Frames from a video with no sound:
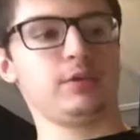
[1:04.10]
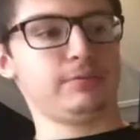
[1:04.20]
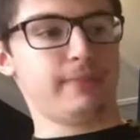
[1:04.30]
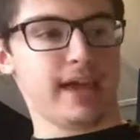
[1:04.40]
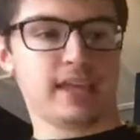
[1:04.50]

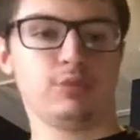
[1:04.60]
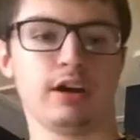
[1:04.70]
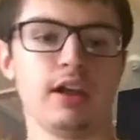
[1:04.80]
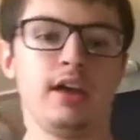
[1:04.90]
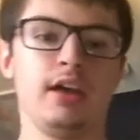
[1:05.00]
with Becky
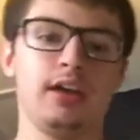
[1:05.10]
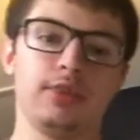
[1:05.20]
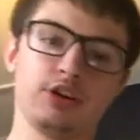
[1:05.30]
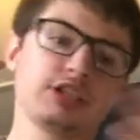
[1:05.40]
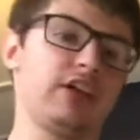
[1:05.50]
where
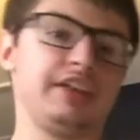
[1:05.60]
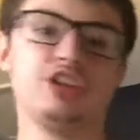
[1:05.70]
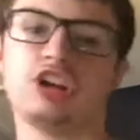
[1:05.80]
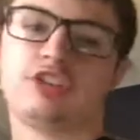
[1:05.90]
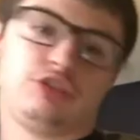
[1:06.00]
they're telling
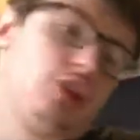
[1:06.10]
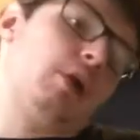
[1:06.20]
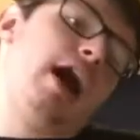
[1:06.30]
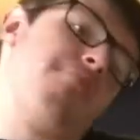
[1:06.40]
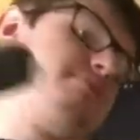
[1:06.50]
each other, you know
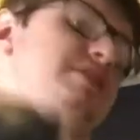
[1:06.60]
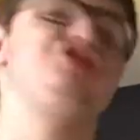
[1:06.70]
what, I'm going to beat